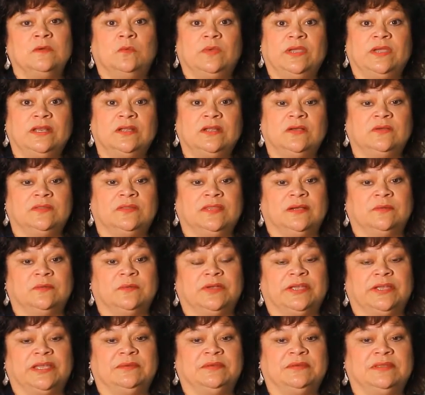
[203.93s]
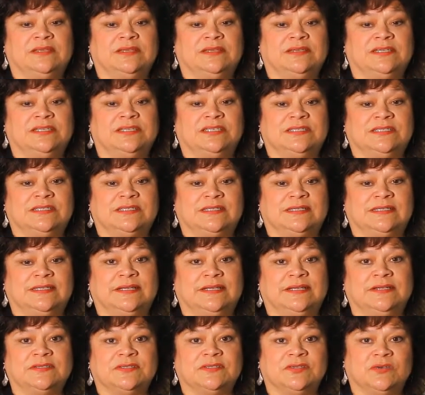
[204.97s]
We know that working with Indigenous
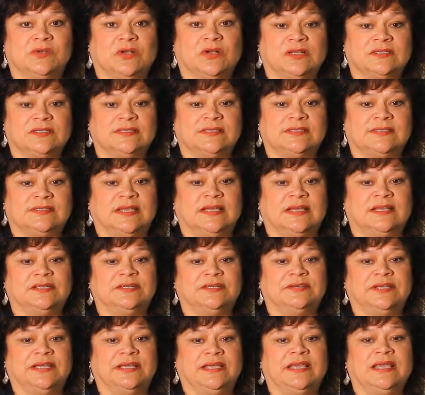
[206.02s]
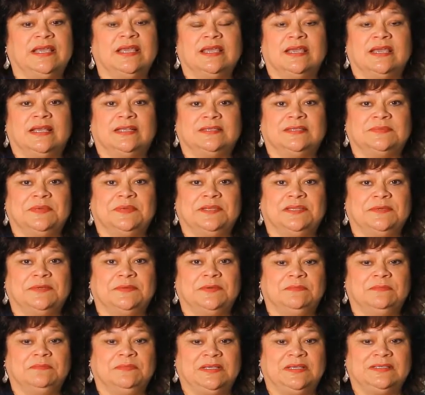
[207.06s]
leaders across this country, as we do
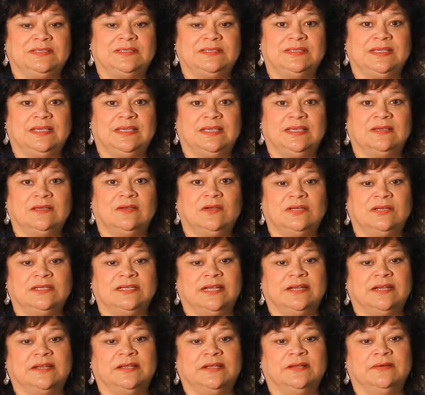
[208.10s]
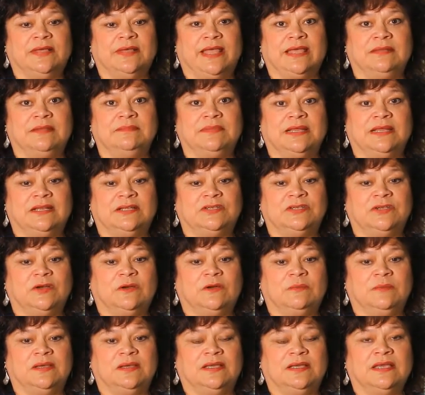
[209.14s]
in BC, Ontario, and
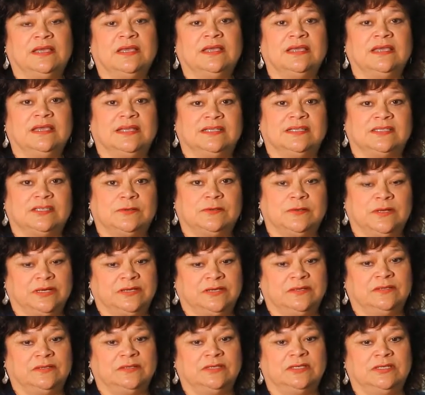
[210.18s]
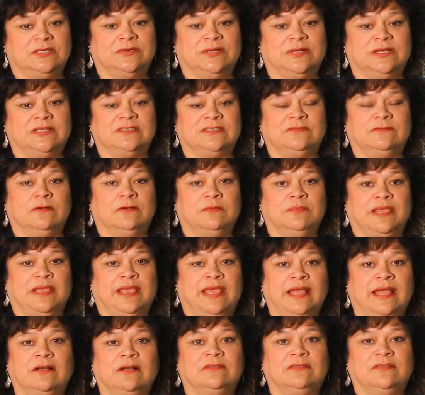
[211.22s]
Manitoba, is critical to transforming
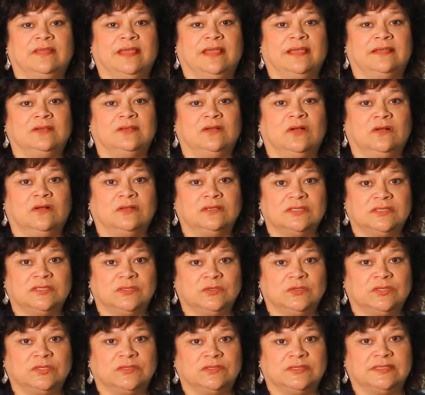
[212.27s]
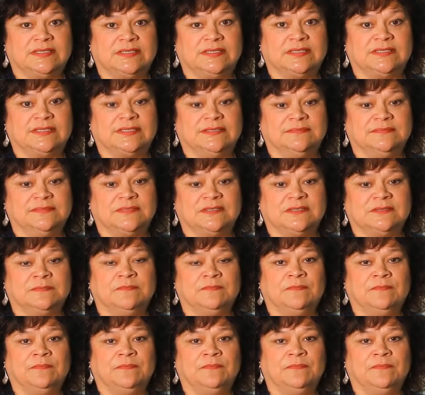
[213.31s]
health and all social systems.